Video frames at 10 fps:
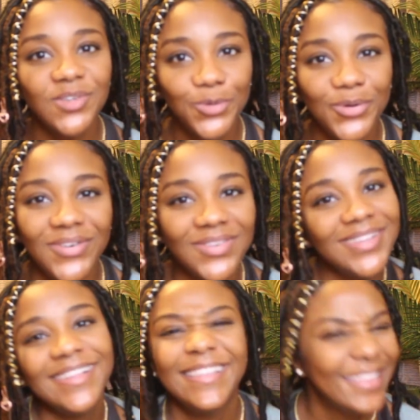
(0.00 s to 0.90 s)
cool.
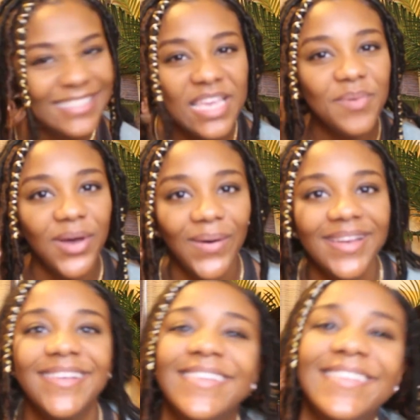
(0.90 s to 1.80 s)
Let's keep it going.